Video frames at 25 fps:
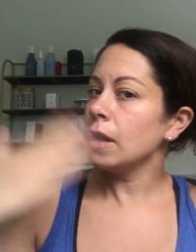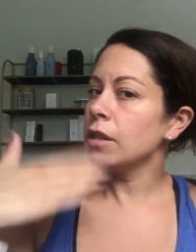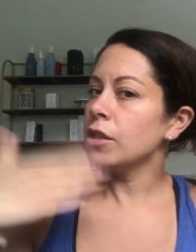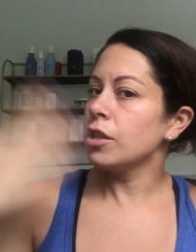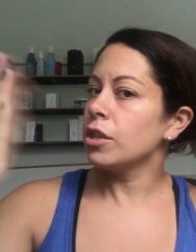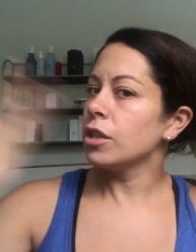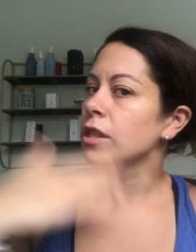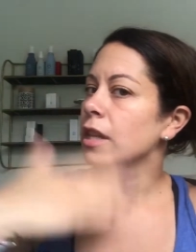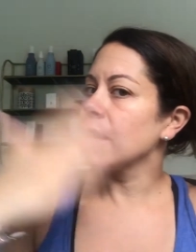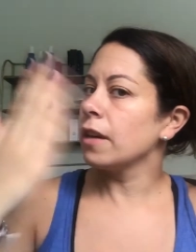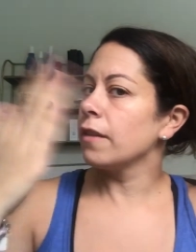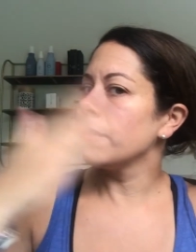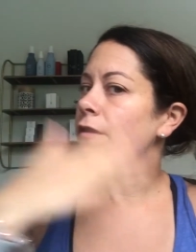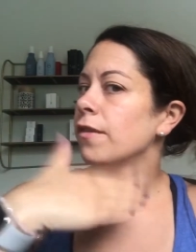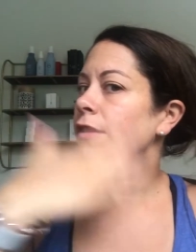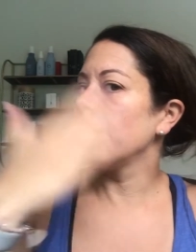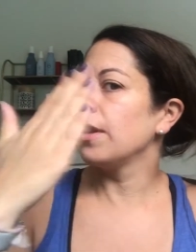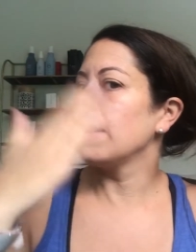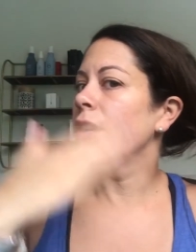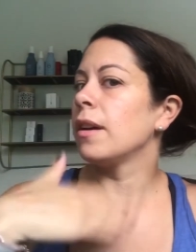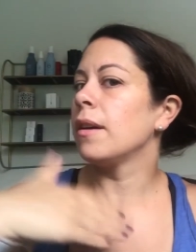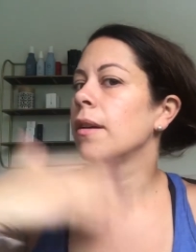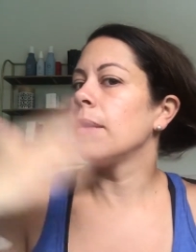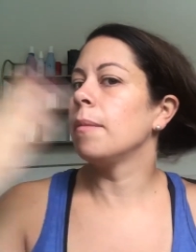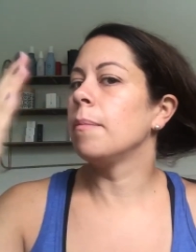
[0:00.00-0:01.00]
Just give
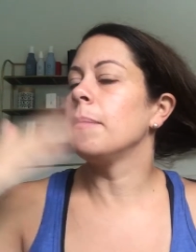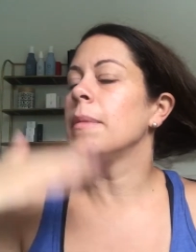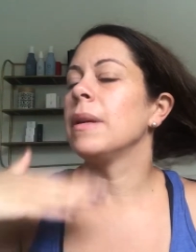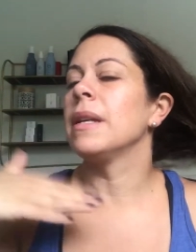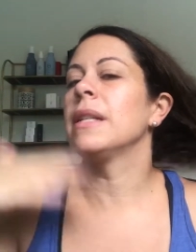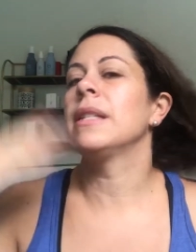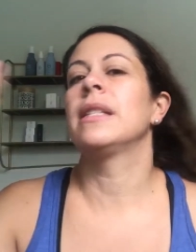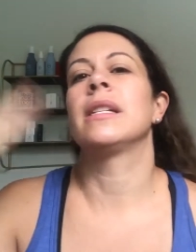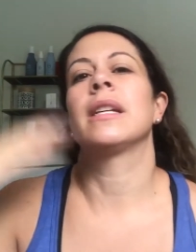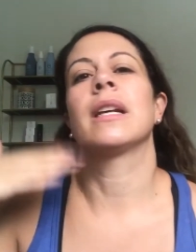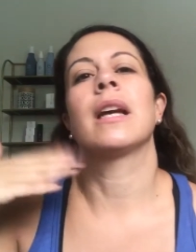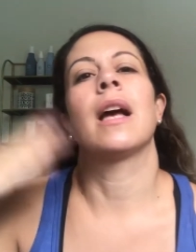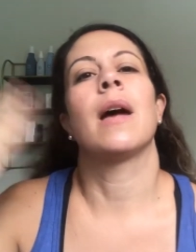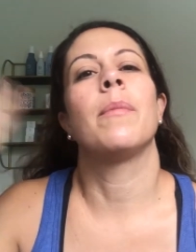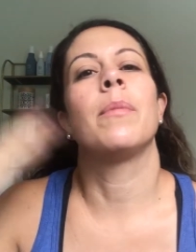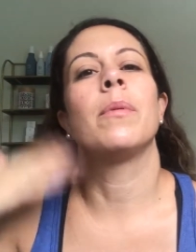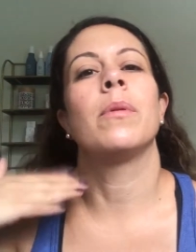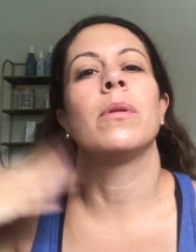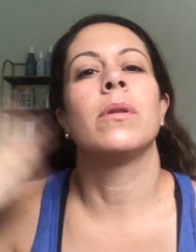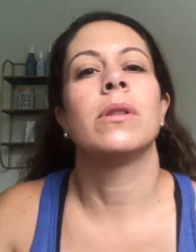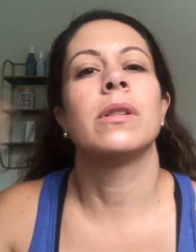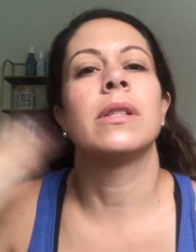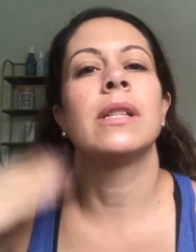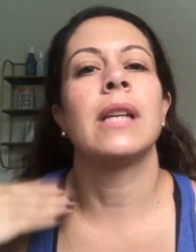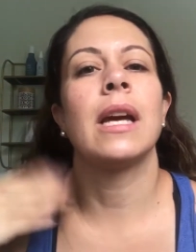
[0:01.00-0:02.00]
the mist a
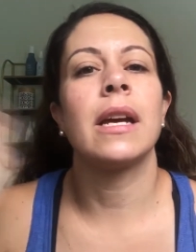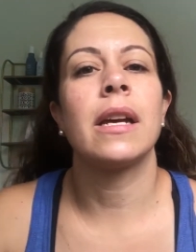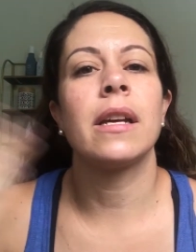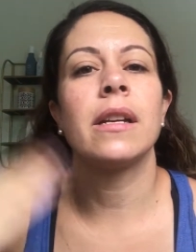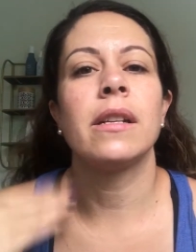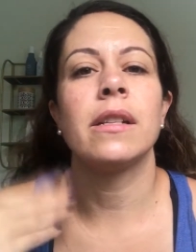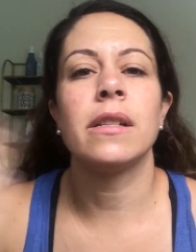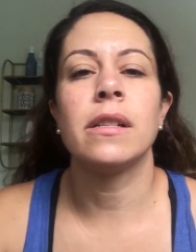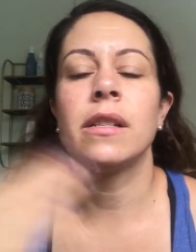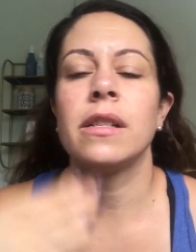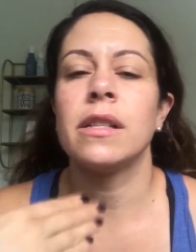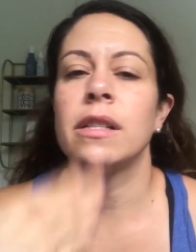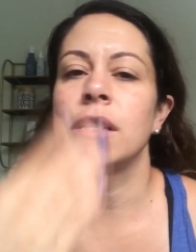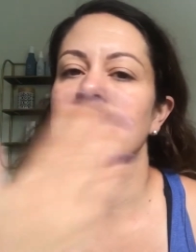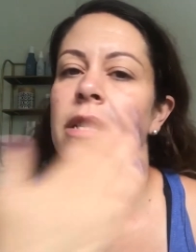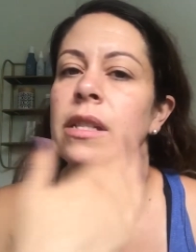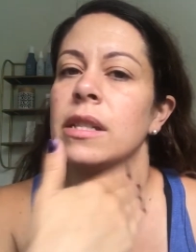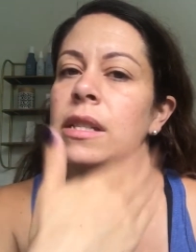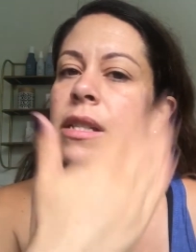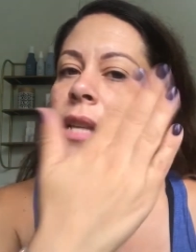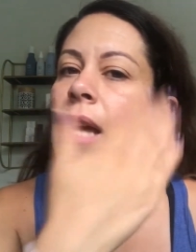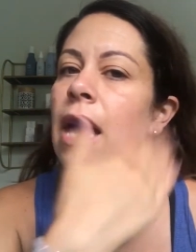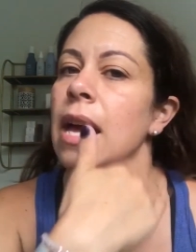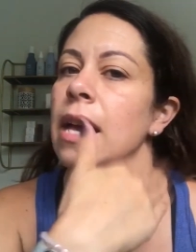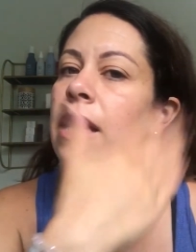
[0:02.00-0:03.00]
couple seconds to
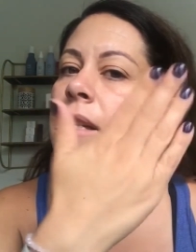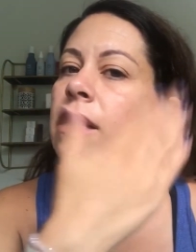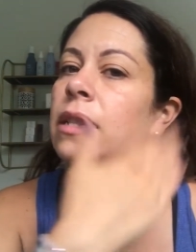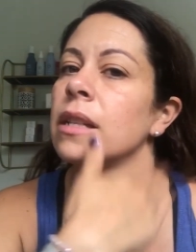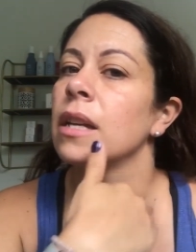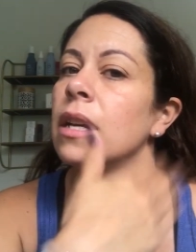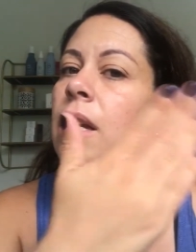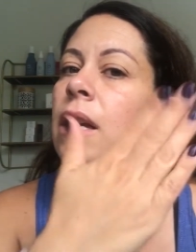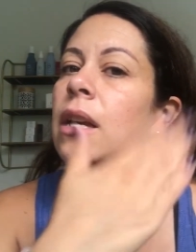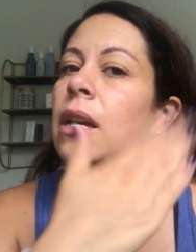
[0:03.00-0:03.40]
set.